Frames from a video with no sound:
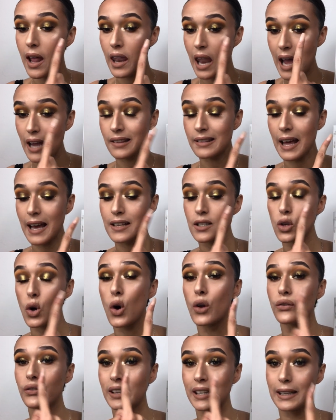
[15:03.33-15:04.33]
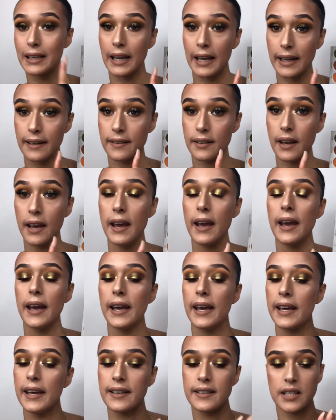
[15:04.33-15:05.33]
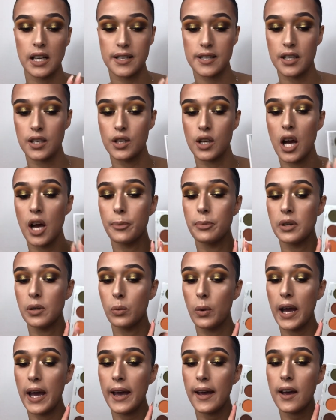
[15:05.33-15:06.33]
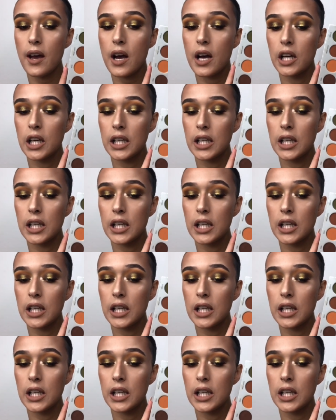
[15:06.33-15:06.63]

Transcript: like that on the lid. It doesn't. So I'd beware.